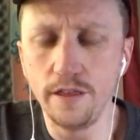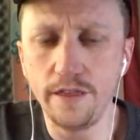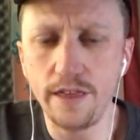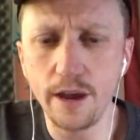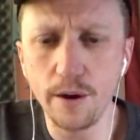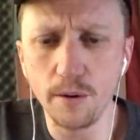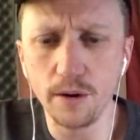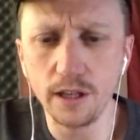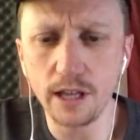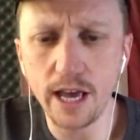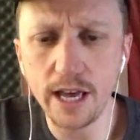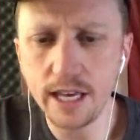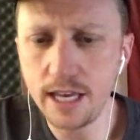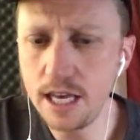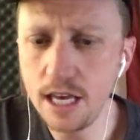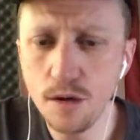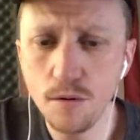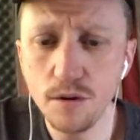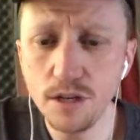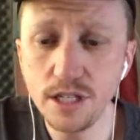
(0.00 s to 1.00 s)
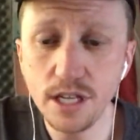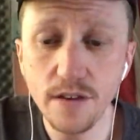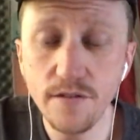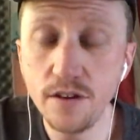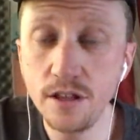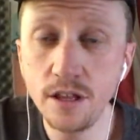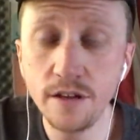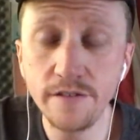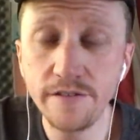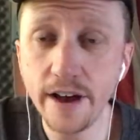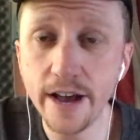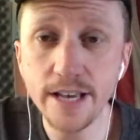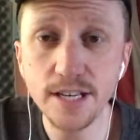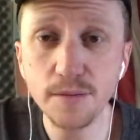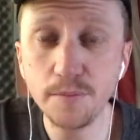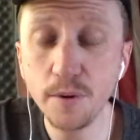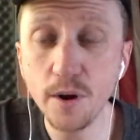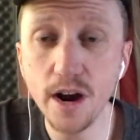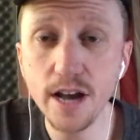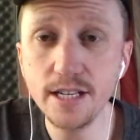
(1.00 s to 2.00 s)
They were like he was even the
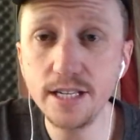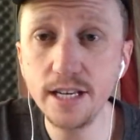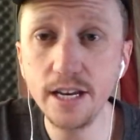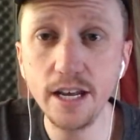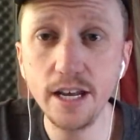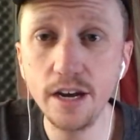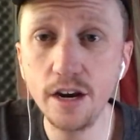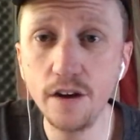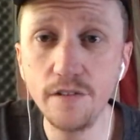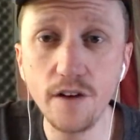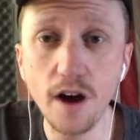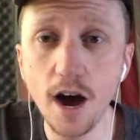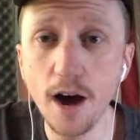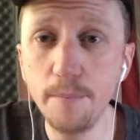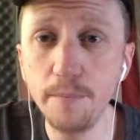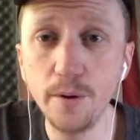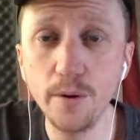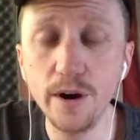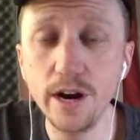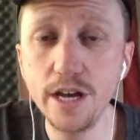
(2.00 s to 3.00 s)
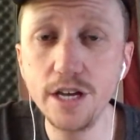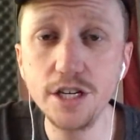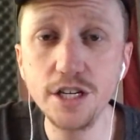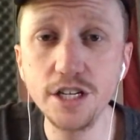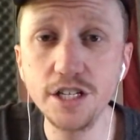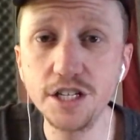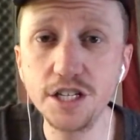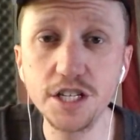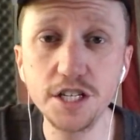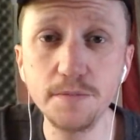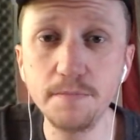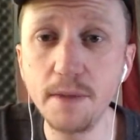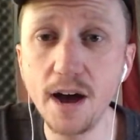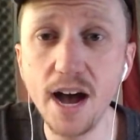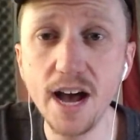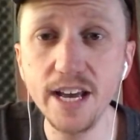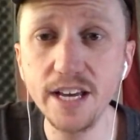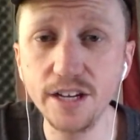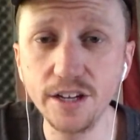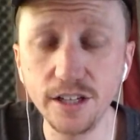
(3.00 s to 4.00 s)
vice president of Operation
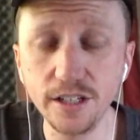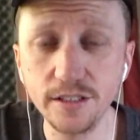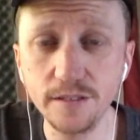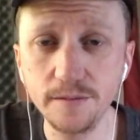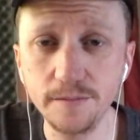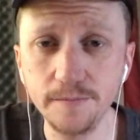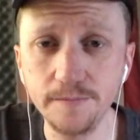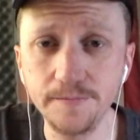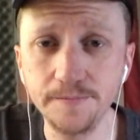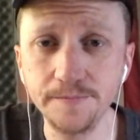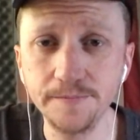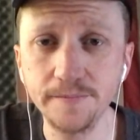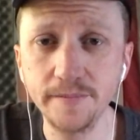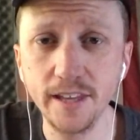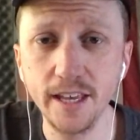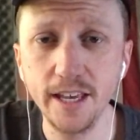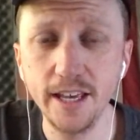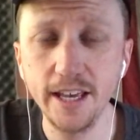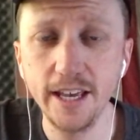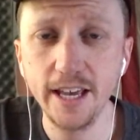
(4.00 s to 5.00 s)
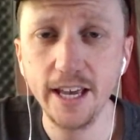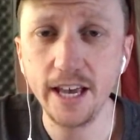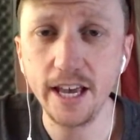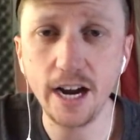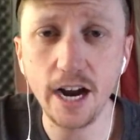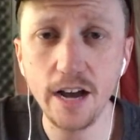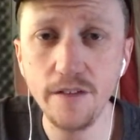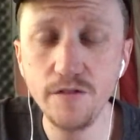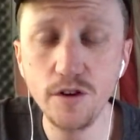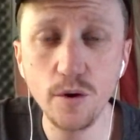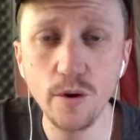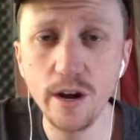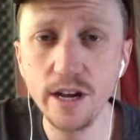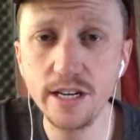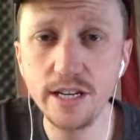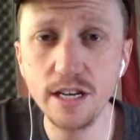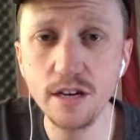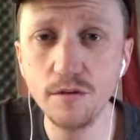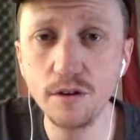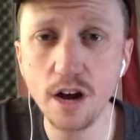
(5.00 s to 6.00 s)
Smile. And I have no
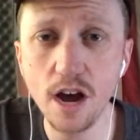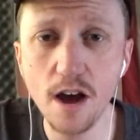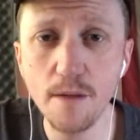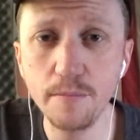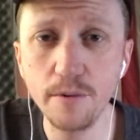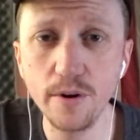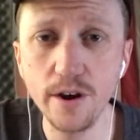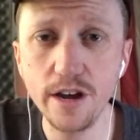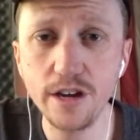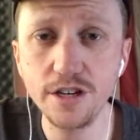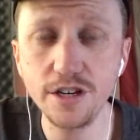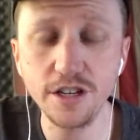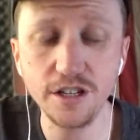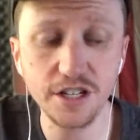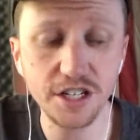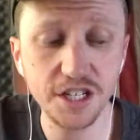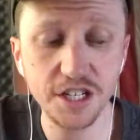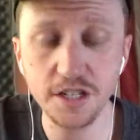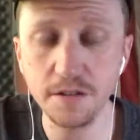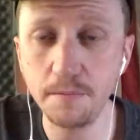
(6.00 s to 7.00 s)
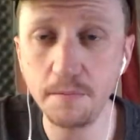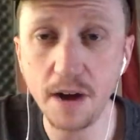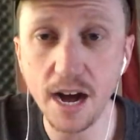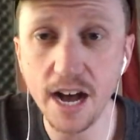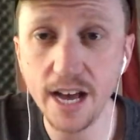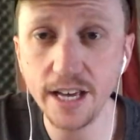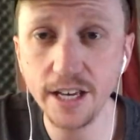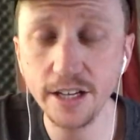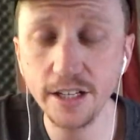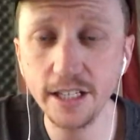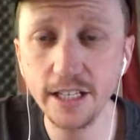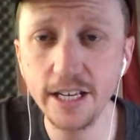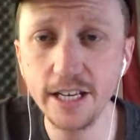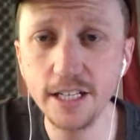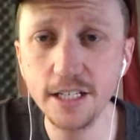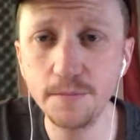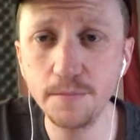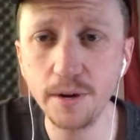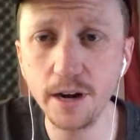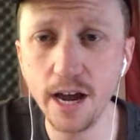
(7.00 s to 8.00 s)
idea what Operation Smile
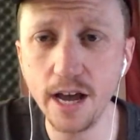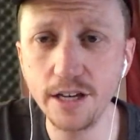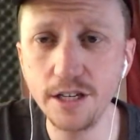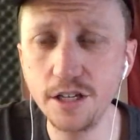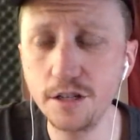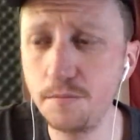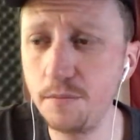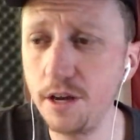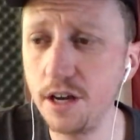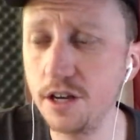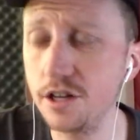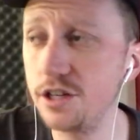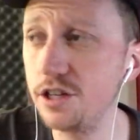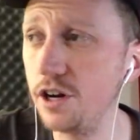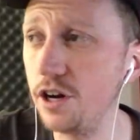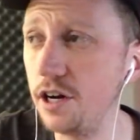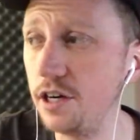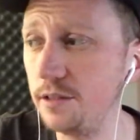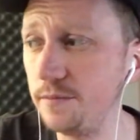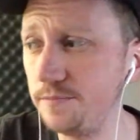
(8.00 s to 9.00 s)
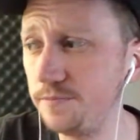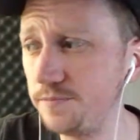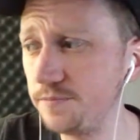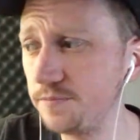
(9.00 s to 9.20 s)
is, but I just picture